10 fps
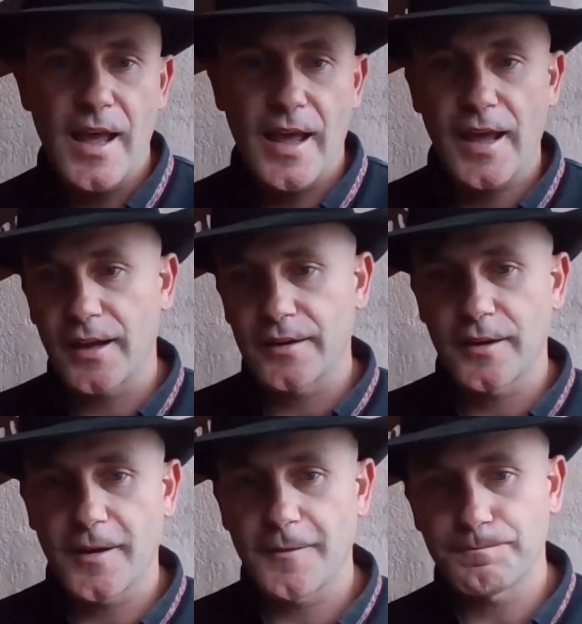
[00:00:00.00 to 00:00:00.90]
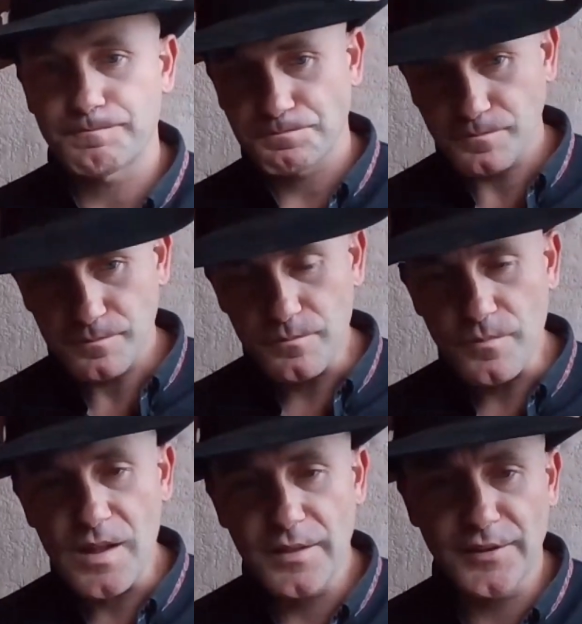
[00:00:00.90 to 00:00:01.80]
And
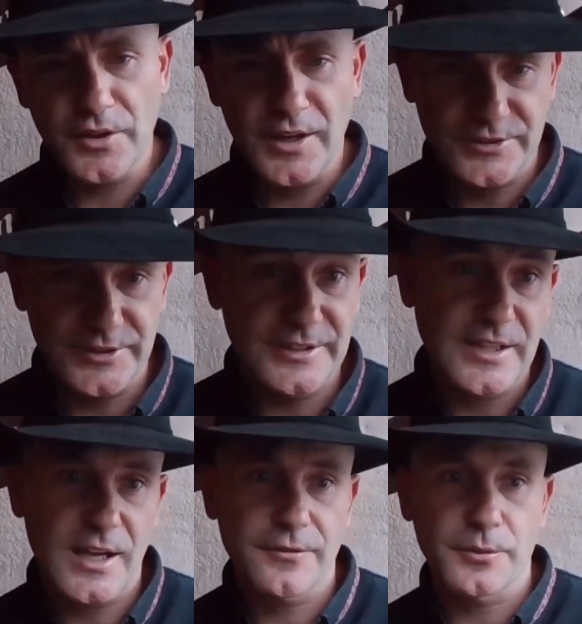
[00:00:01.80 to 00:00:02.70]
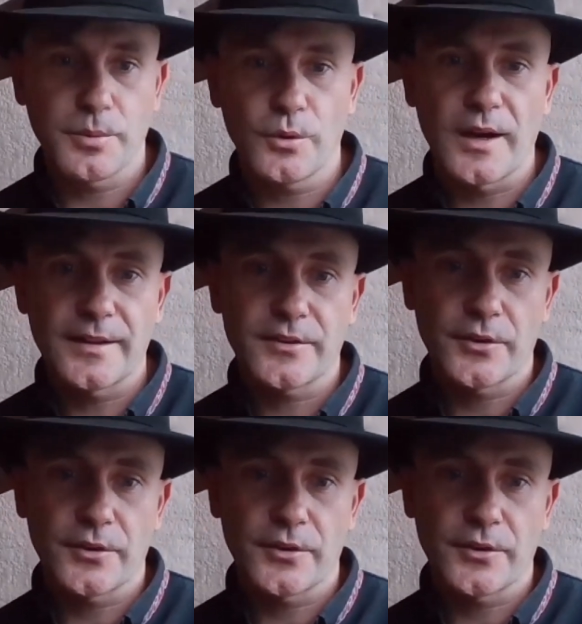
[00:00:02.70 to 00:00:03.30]
these are actually designed for bull riding.